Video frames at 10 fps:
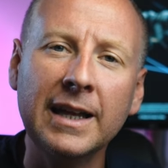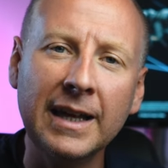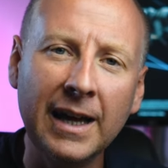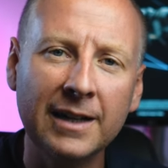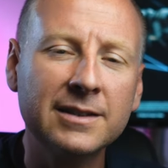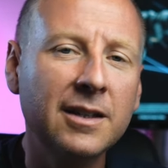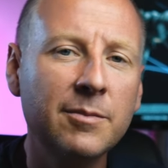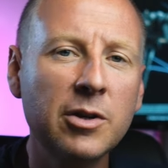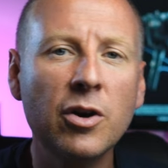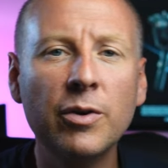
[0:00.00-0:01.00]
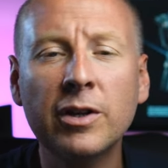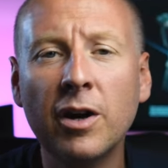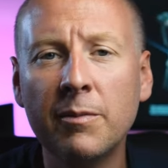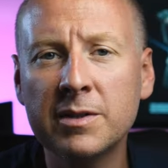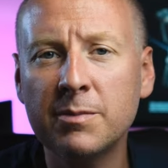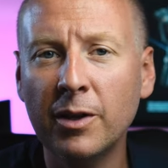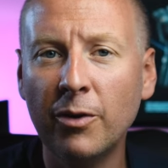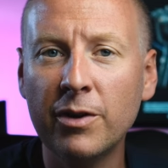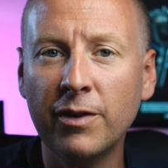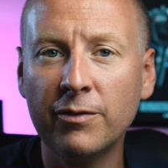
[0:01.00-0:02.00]
Guys, let me know in comments
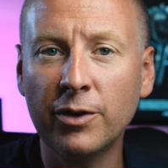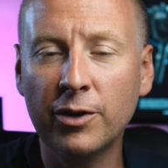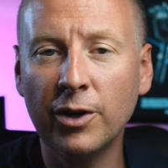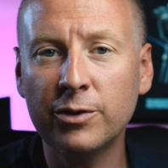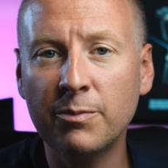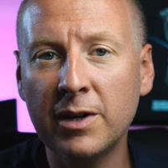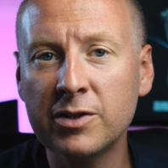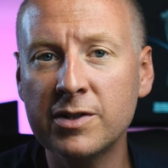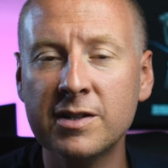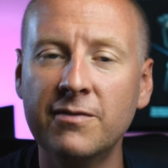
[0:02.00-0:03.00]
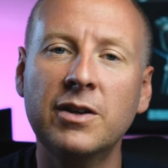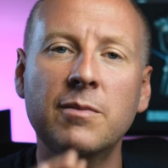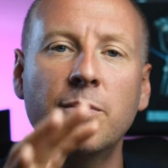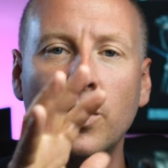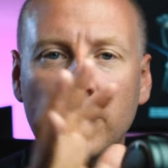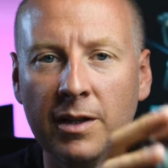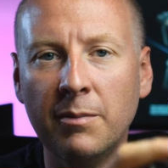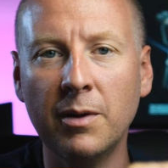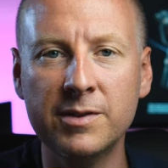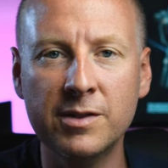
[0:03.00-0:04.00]
below if I forgot to mention something important
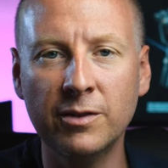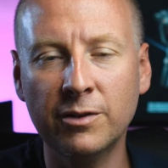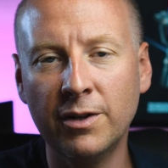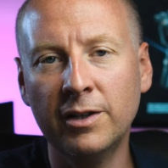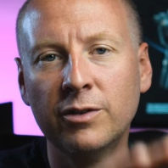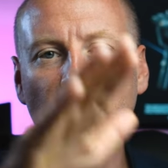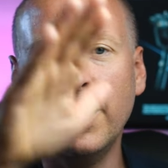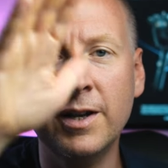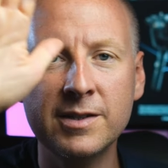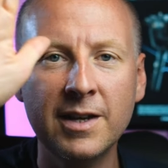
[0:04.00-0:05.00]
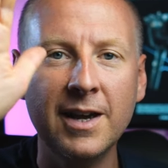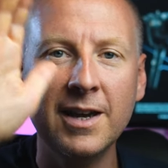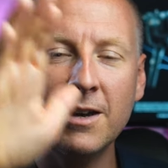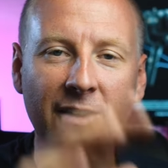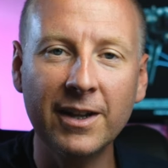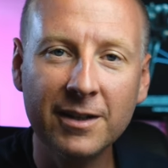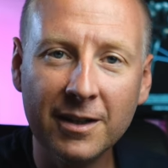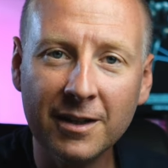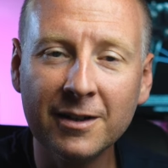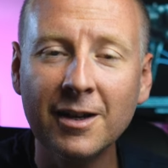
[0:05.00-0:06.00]
about Zhiyun Crane 2S. If I
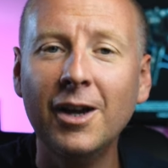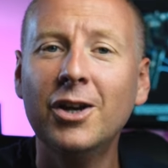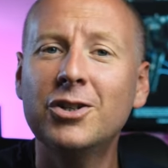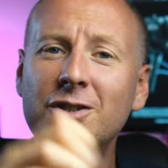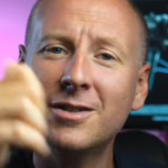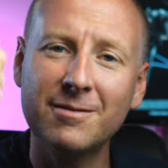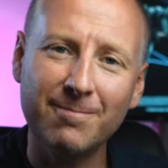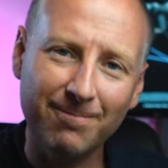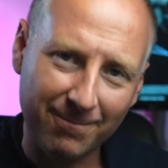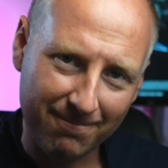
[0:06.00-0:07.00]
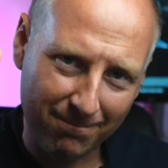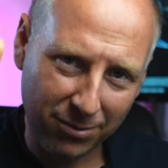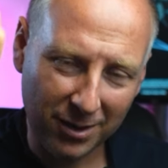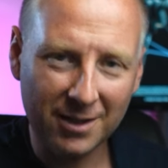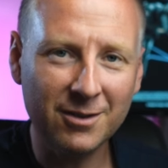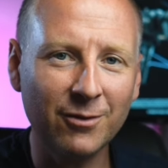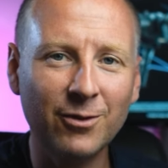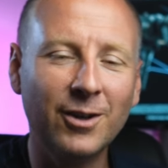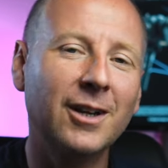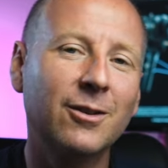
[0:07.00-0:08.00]
didn't, just please don't
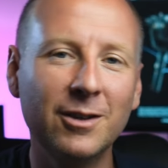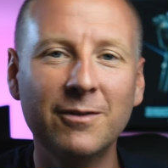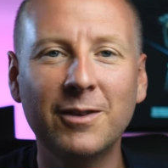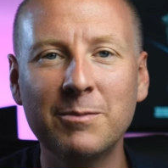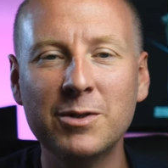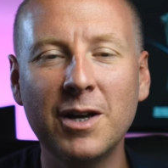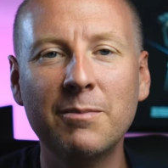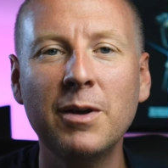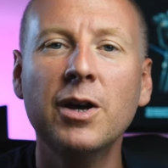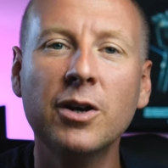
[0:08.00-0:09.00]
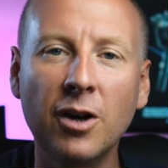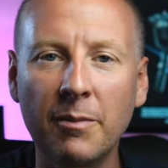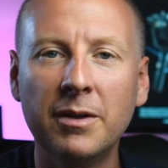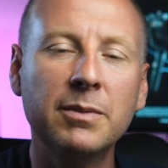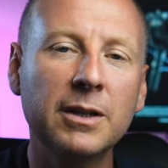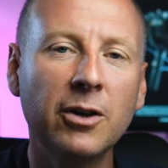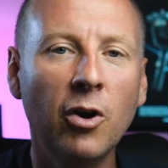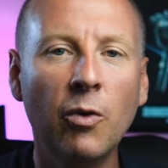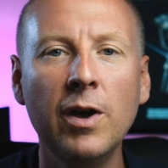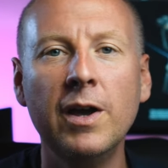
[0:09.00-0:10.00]
forget to leave thumbs up, comment
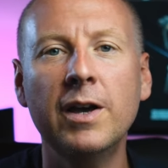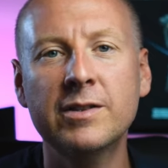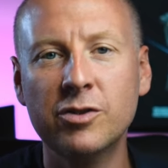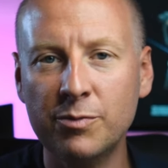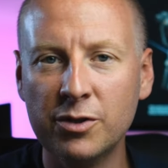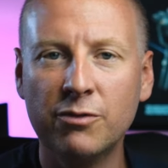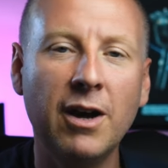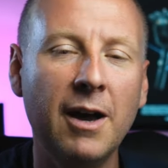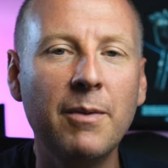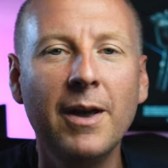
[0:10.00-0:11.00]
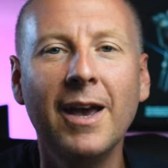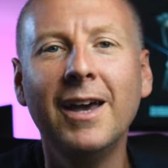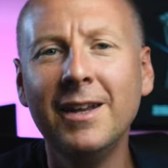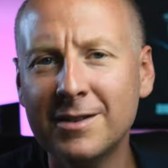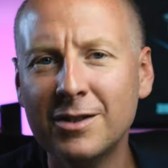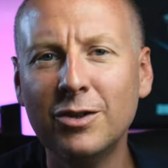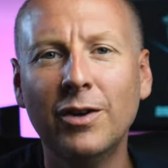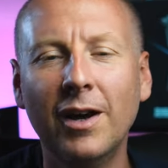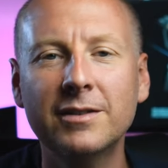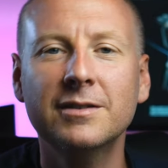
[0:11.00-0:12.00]
below, subscribe, and I see you
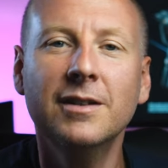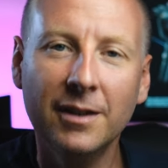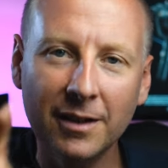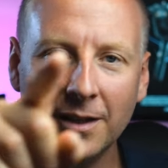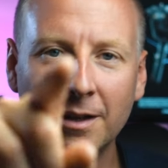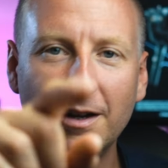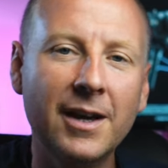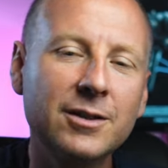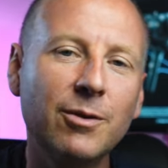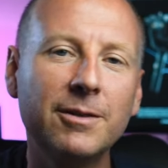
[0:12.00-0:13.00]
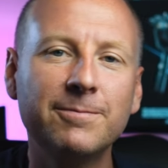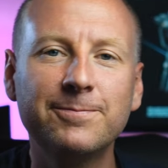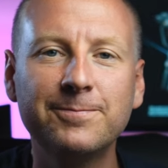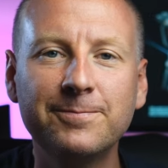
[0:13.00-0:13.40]
guys in the next one.